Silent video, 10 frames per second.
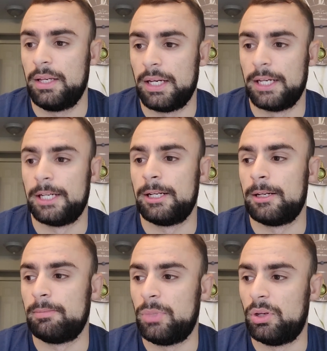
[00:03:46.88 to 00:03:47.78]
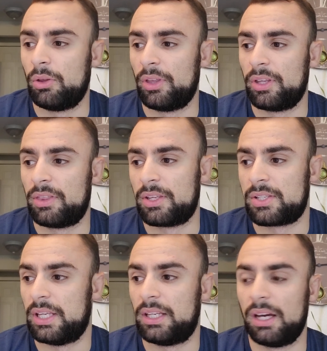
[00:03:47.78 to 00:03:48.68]
the
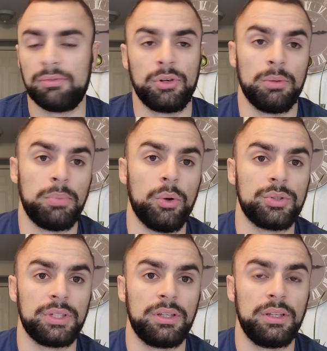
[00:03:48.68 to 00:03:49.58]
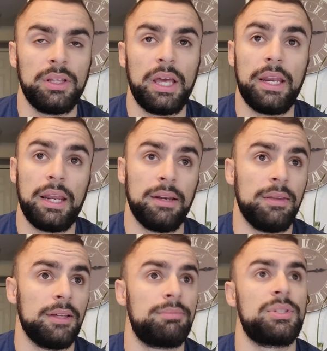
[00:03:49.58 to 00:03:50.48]
state governor imposing, and
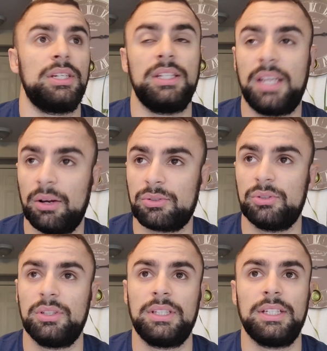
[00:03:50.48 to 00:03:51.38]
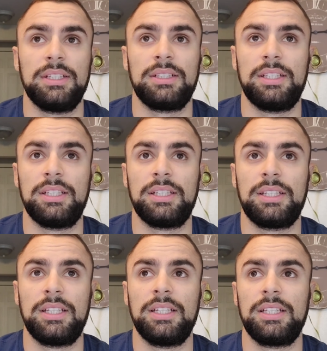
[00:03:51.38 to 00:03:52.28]
the city council, and
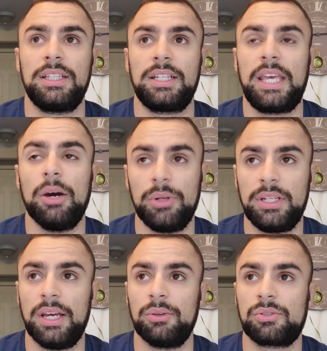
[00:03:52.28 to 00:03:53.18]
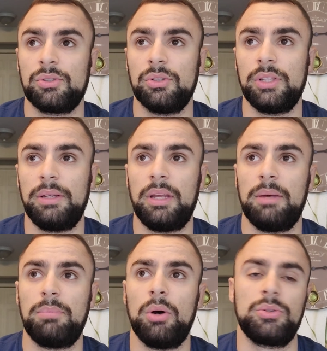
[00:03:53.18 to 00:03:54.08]
the county council, and
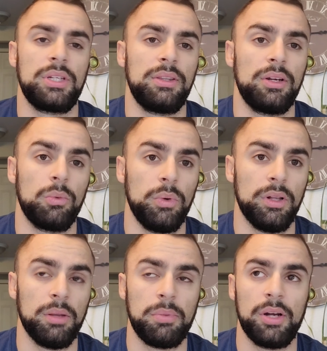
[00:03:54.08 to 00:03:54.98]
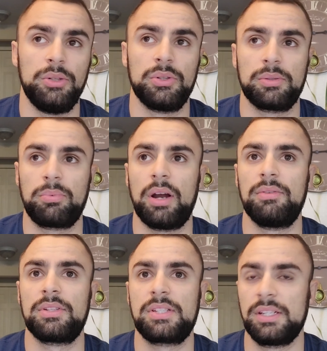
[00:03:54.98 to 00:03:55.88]
imposing their will upon you as a
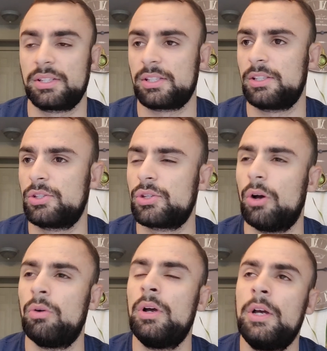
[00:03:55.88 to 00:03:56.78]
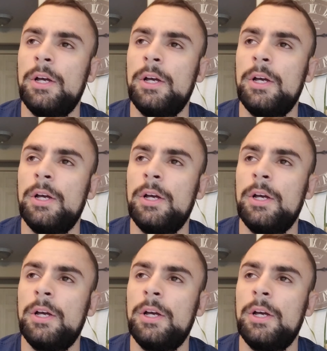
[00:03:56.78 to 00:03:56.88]
private citizen. So